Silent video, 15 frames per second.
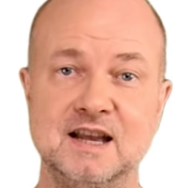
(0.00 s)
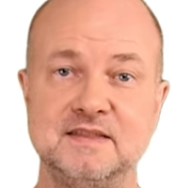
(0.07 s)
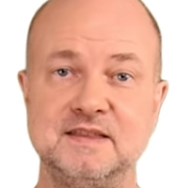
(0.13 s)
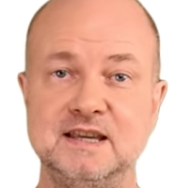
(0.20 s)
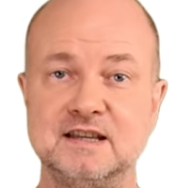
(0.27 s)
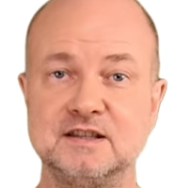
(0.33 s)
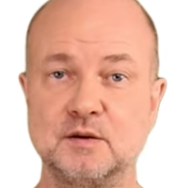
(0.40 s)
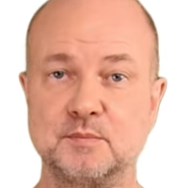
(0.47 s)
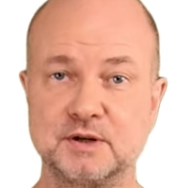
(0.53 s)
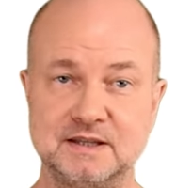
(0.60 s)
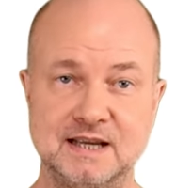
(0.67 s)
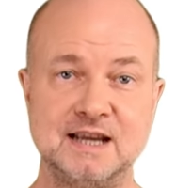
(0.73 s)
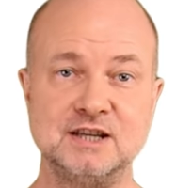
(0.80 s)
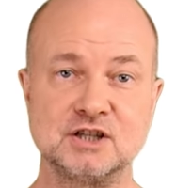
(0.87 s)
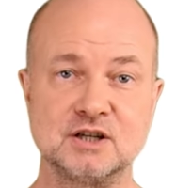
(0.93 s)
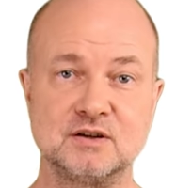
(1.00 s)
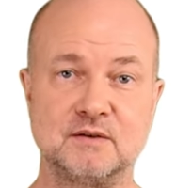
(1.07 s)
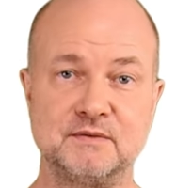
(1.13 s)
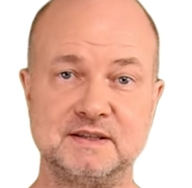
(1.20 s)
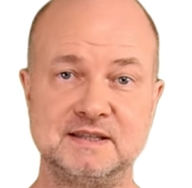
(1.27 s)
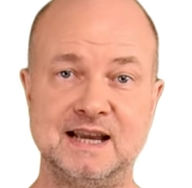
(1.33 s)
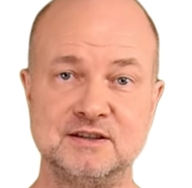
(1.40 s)
The interpretation
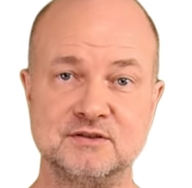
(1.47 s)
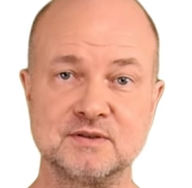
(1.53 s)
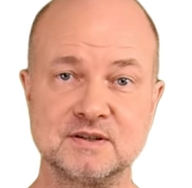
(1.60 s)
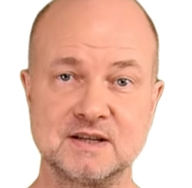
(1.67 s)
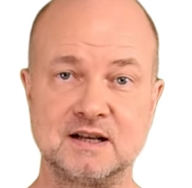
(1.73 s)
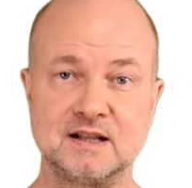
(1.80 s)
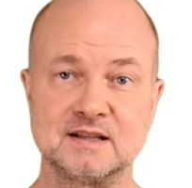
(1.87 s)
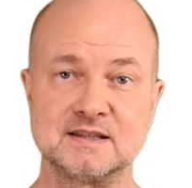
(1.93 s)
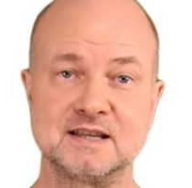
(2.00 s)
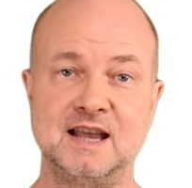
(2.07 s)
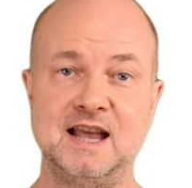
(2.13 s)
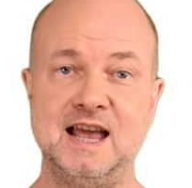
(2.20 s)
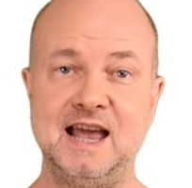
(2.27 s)
of the test results